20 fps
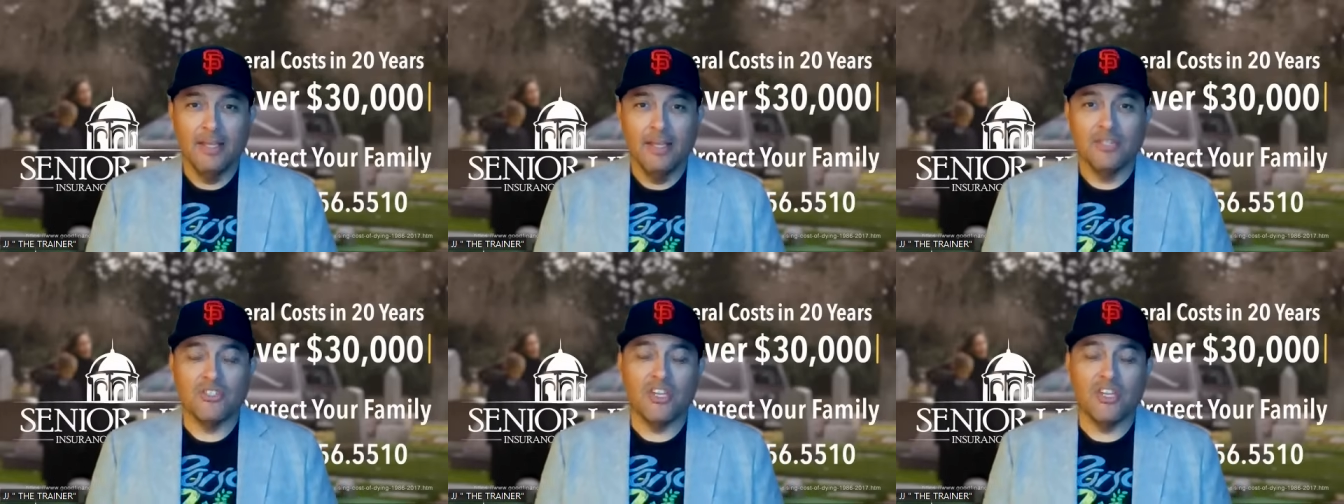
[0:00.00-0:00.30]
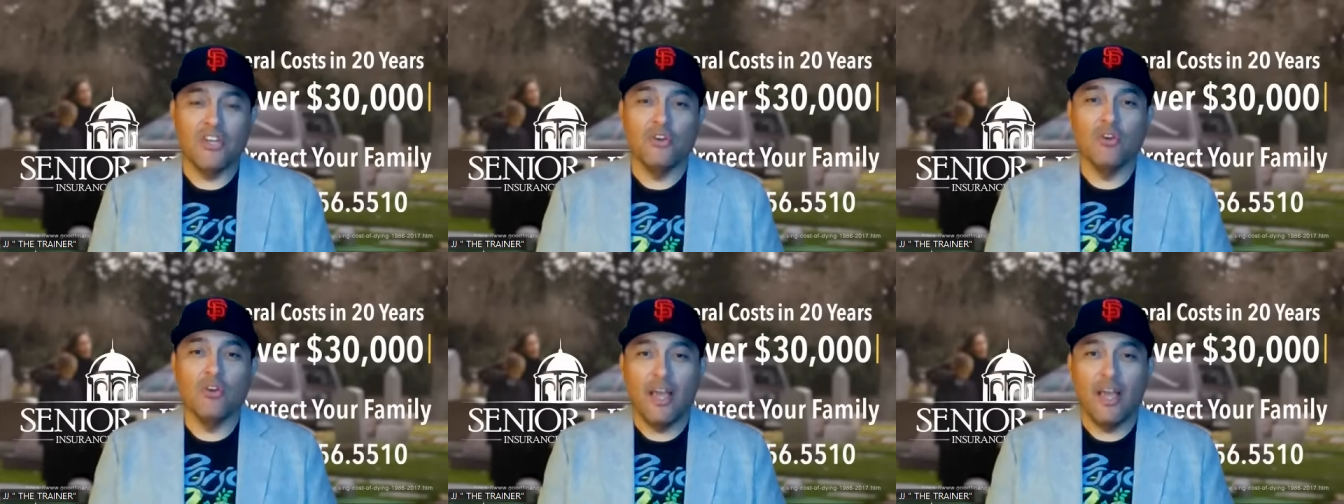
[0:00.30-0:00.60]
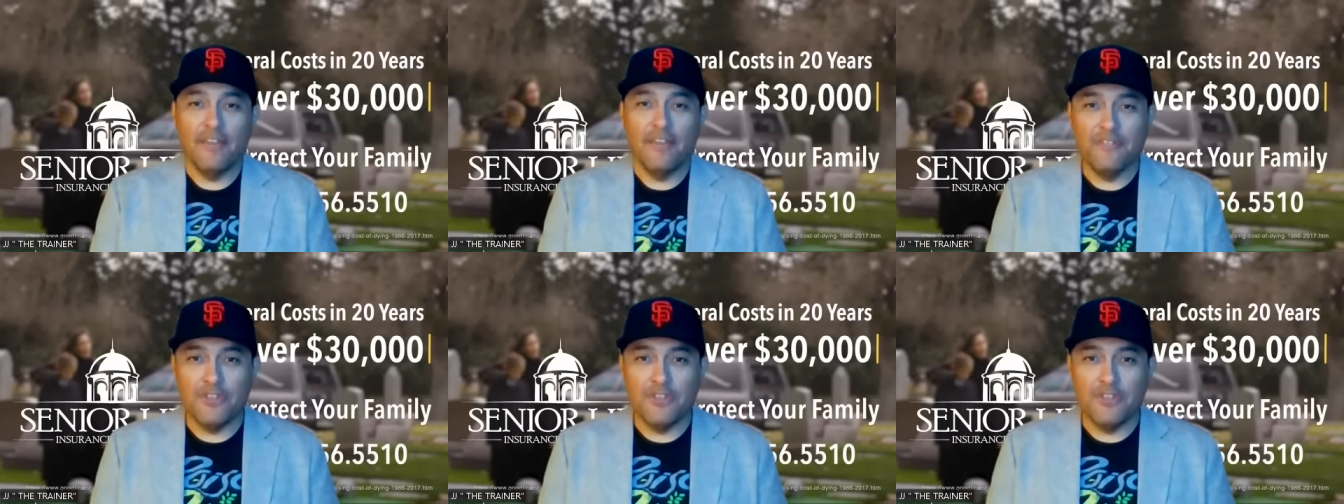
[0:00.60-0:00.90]
Senior
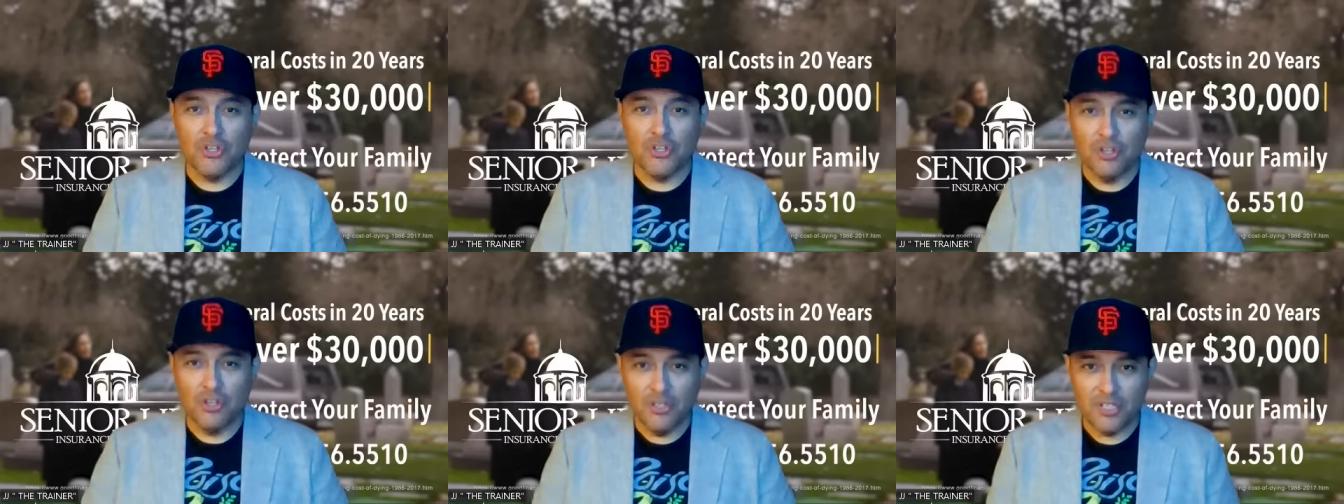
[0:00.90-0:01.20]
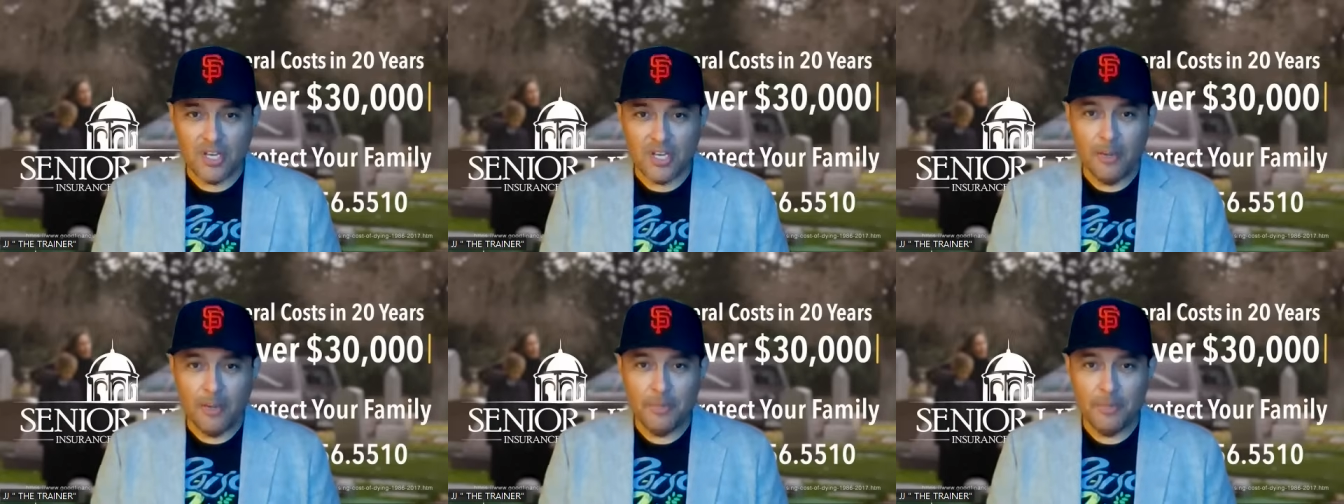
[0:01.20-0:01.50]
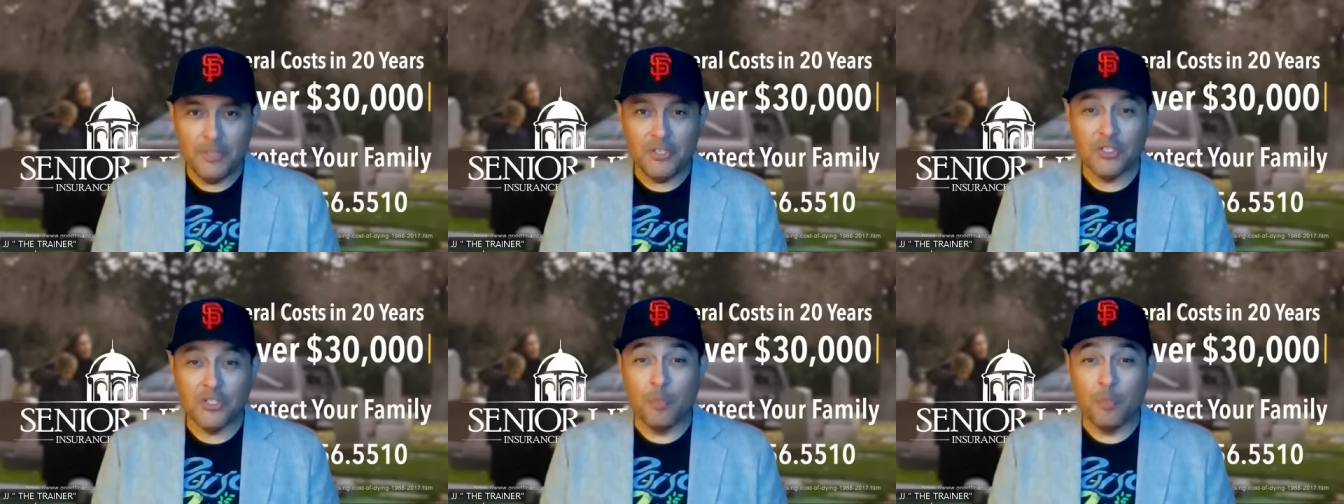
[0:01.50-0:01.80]
Life Insurance
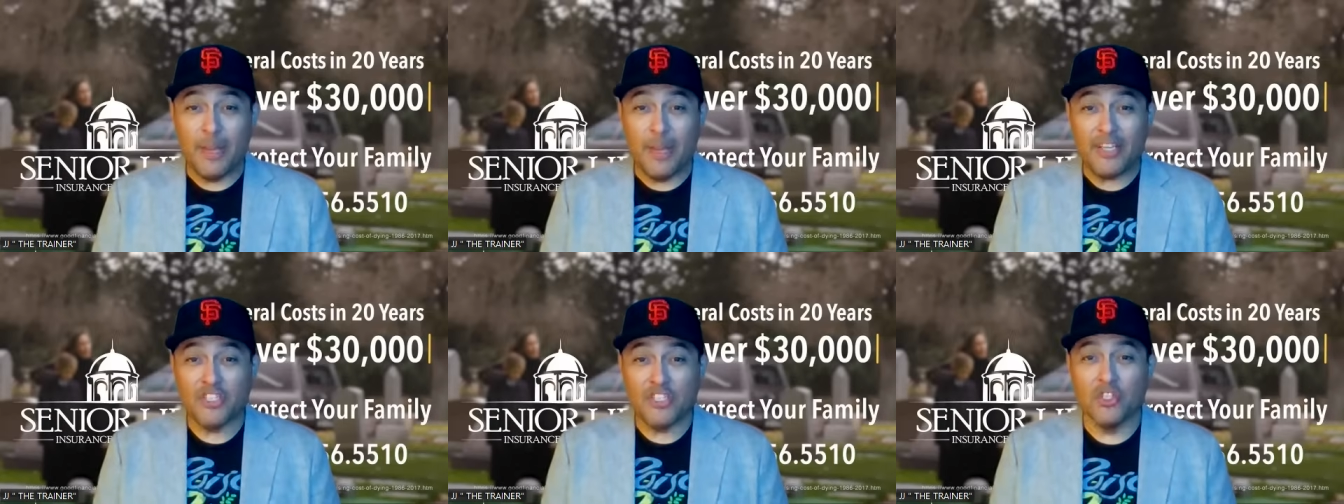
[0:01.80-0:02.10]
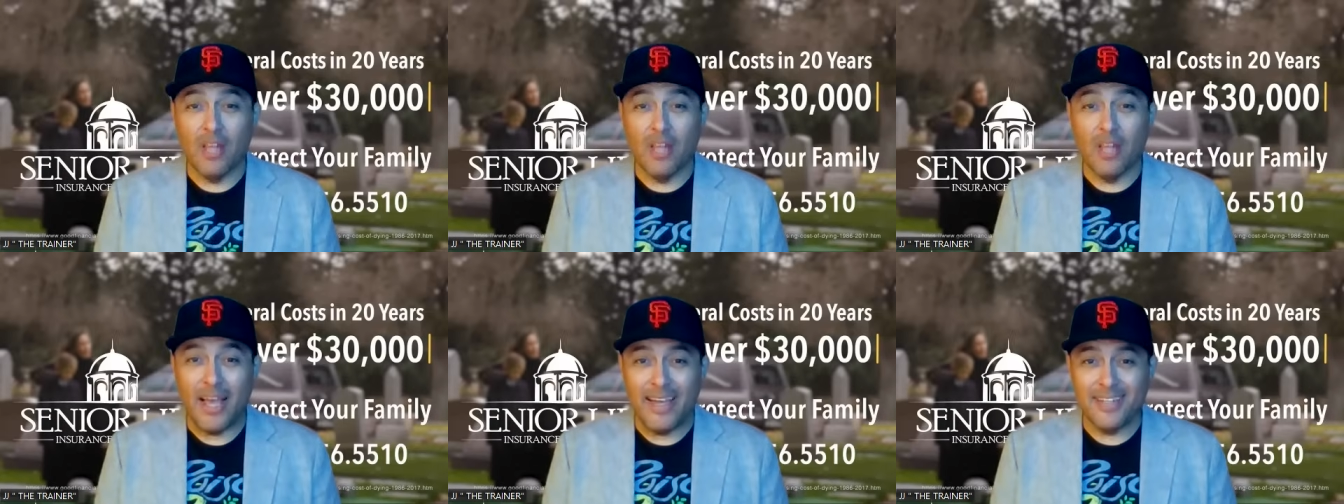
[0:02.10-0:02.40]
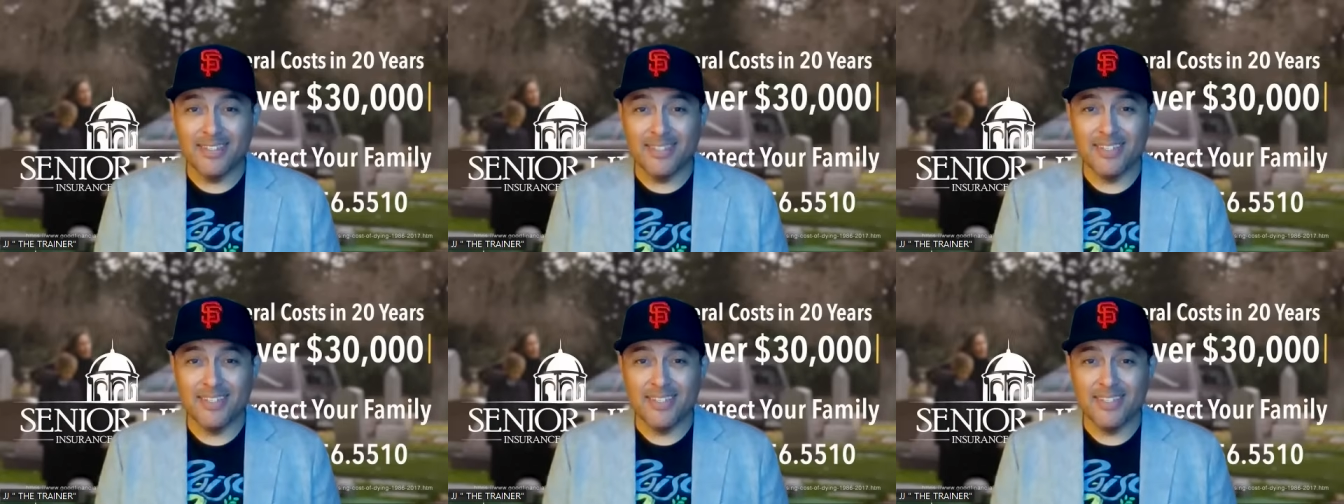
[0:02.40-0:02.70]
Company
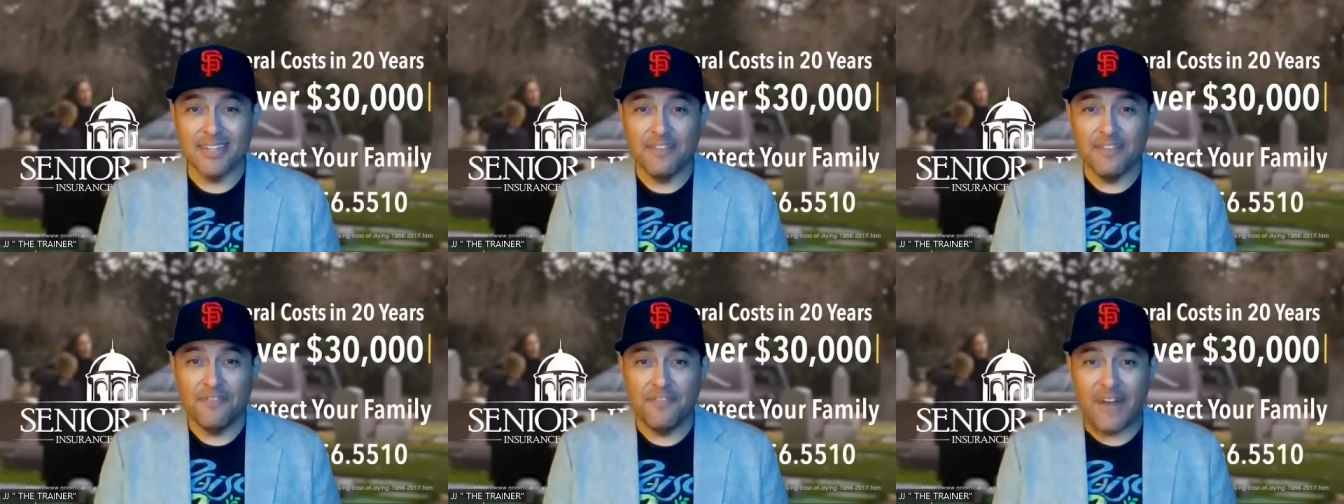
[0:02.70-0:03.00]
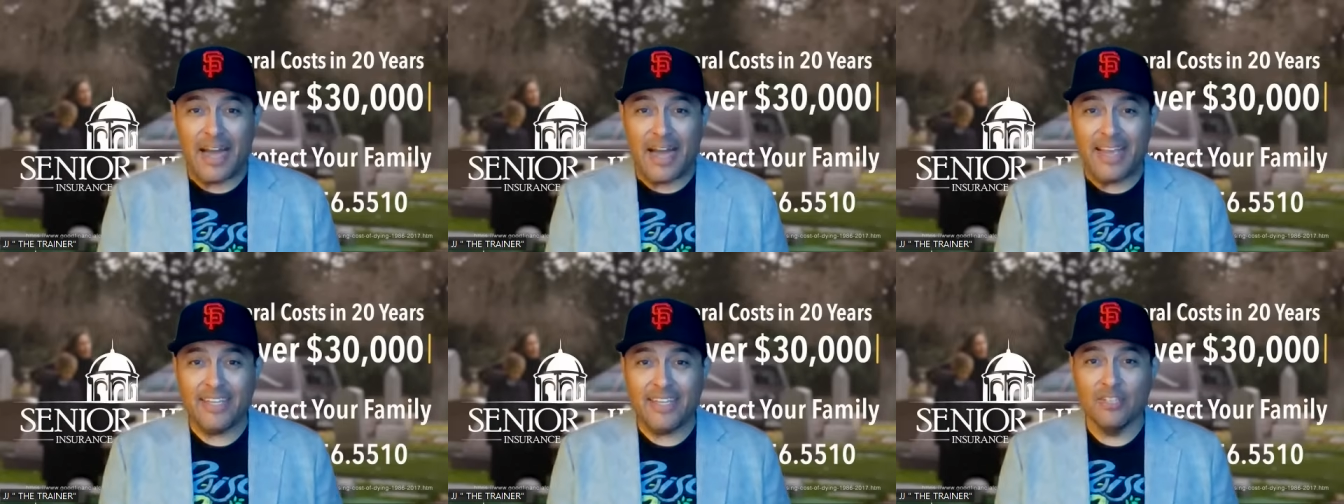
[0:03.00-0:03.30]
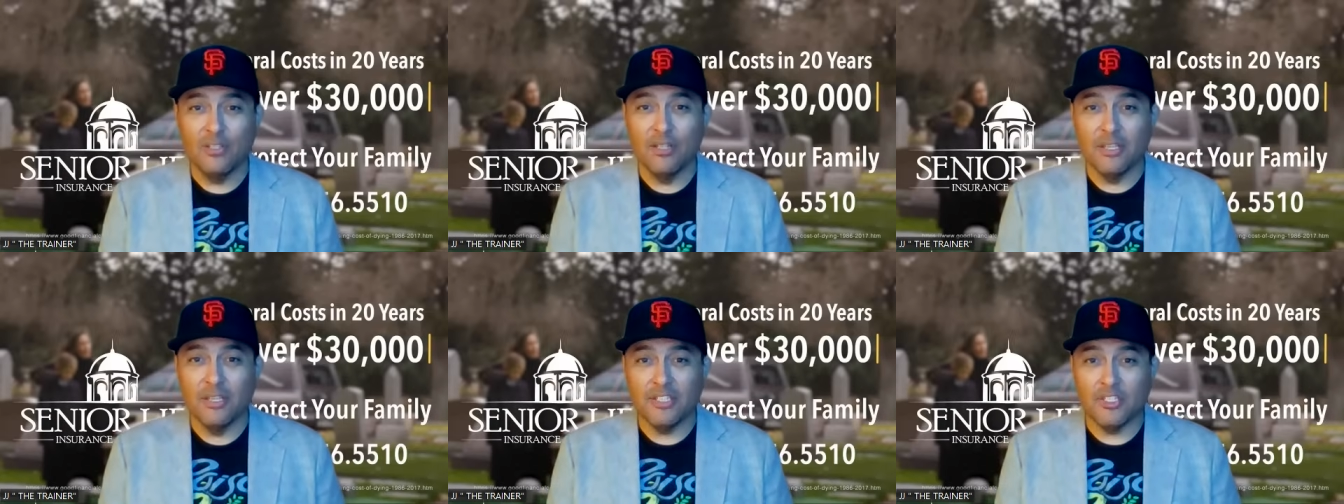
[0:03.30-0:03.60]
specializes in
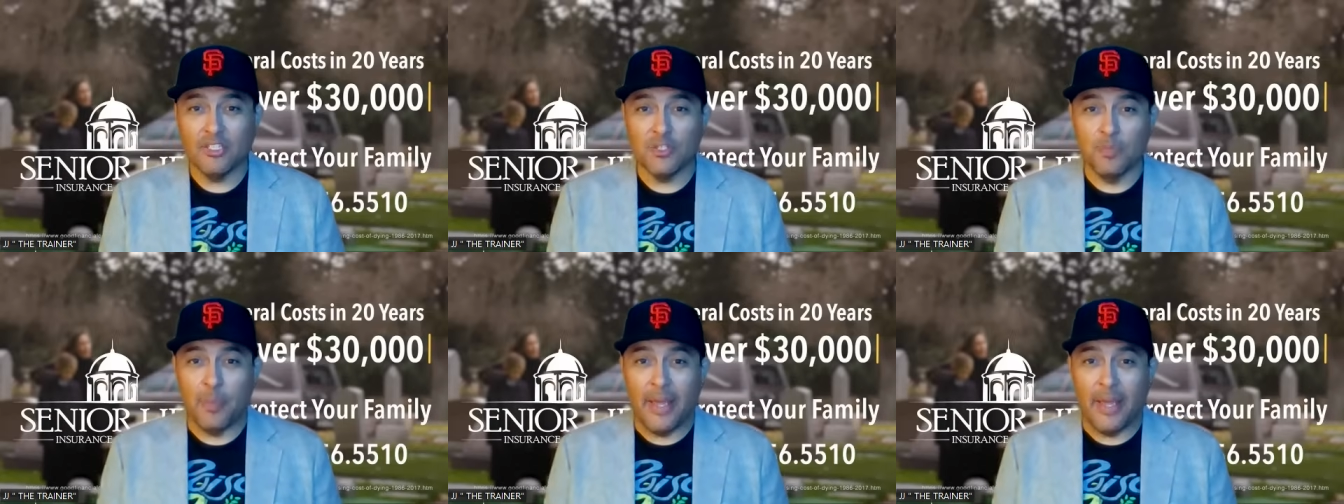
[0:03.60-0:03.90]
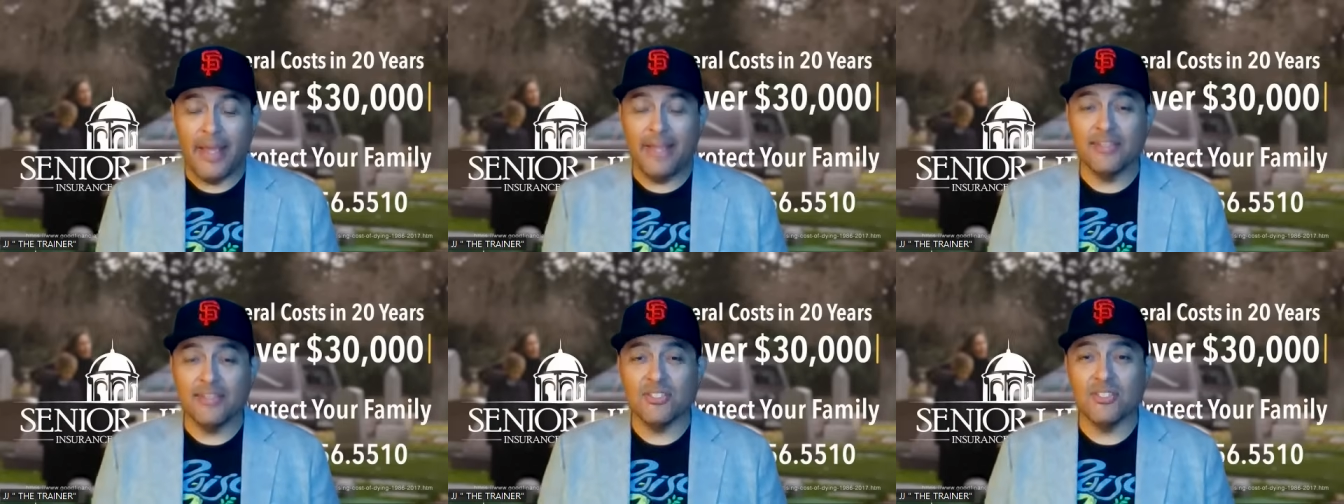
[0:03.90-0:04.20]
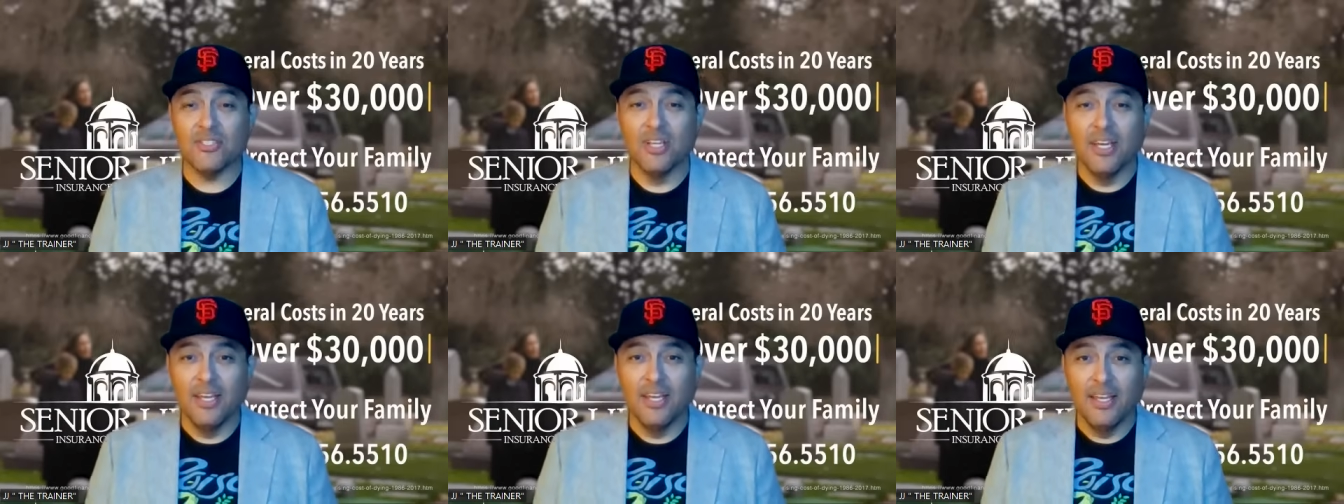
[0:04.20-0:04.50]
final
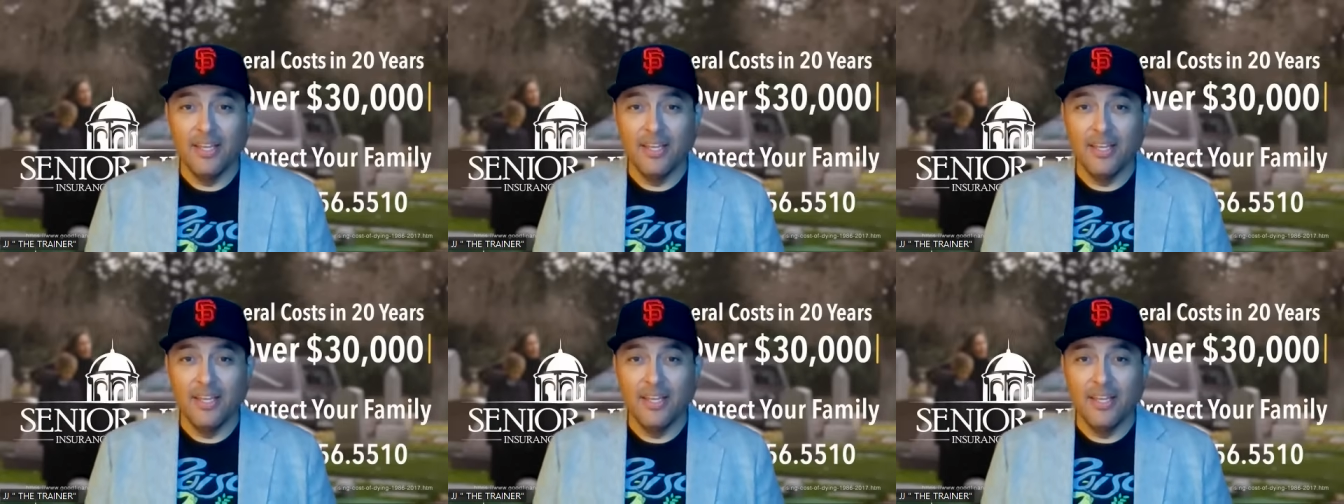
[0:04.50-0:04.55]
expense